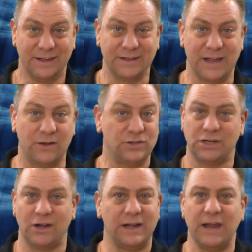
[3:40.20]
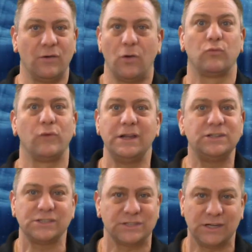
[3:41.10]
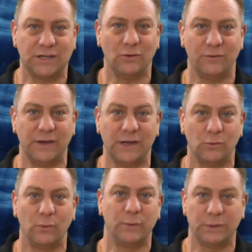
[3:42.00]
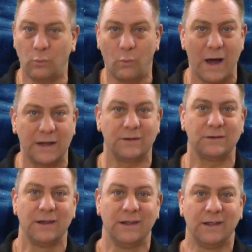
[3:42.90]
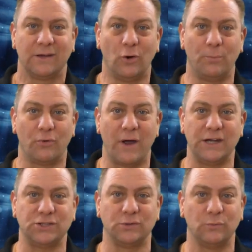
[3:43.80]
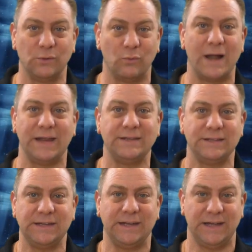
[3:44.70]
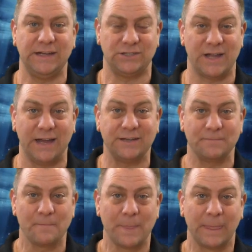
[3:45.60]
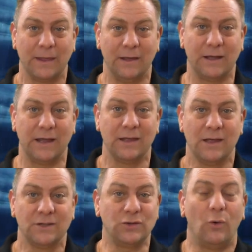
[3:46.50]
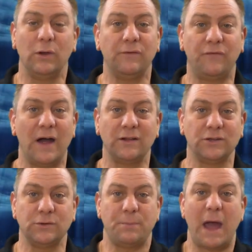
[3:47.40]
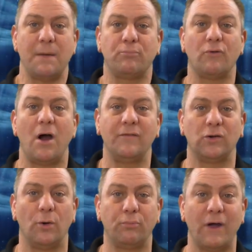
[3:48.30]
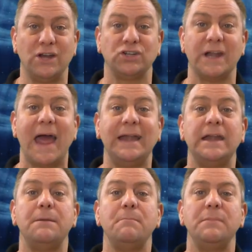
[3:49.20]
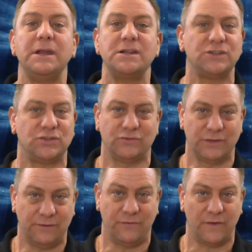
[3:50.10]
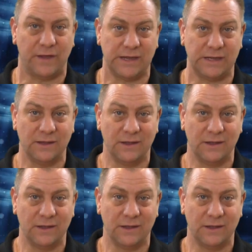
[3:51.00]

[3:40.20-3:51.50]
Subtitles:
Okay, because you can only ever register your vehicle with one corporation, with one entity in each state. Okay, so all you've failed to do is pay a private corporation an administrative fee.